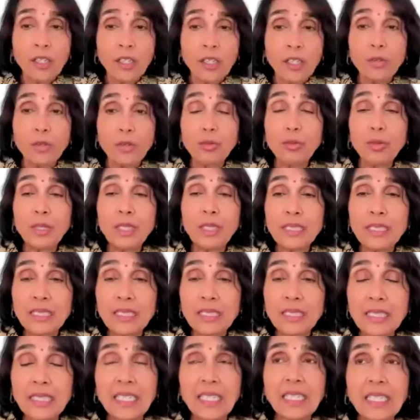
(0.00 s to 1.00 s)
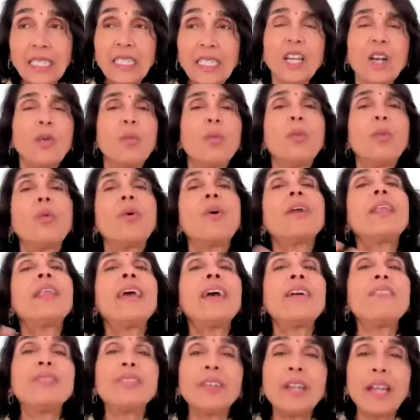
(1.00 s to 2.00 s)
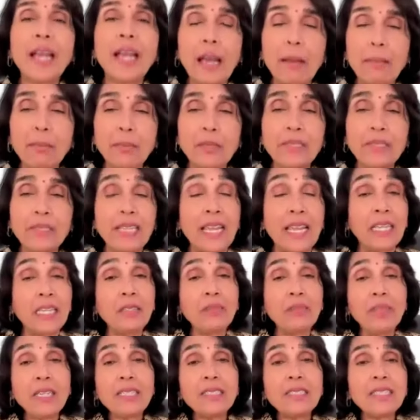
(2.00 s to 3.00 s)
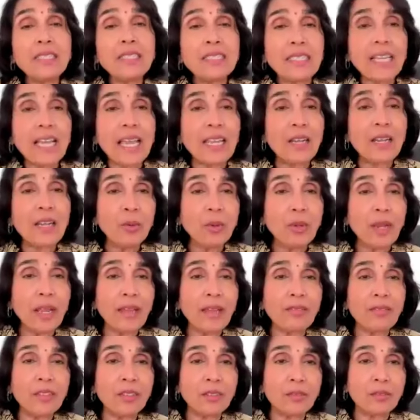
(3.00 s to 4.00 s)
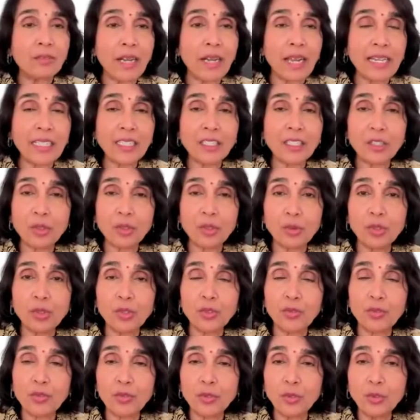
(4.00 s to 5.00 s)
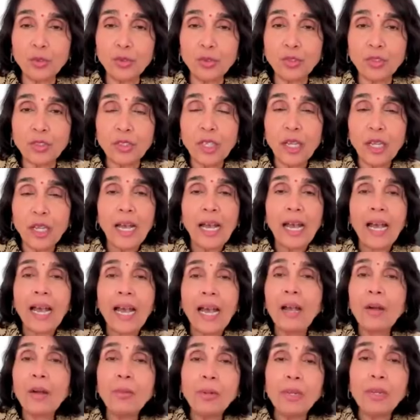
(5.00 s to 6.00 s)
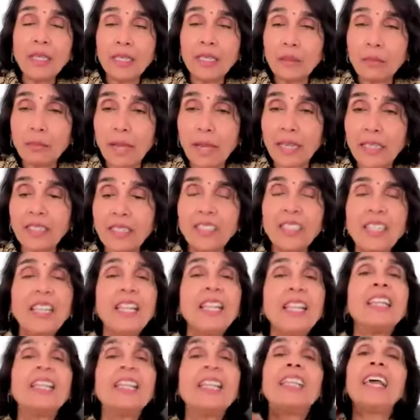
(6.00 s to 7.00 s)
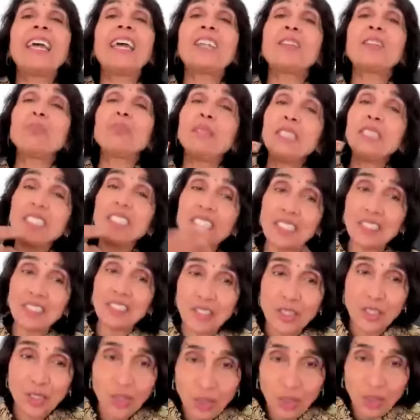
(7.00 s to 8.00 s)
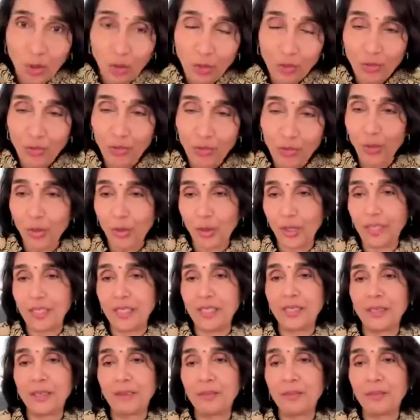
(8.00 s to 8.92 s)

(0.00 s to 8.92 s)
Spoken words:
Risking whatever happens anyway, since I don't have the right to the fruit, how will it matter? Let me just go for it.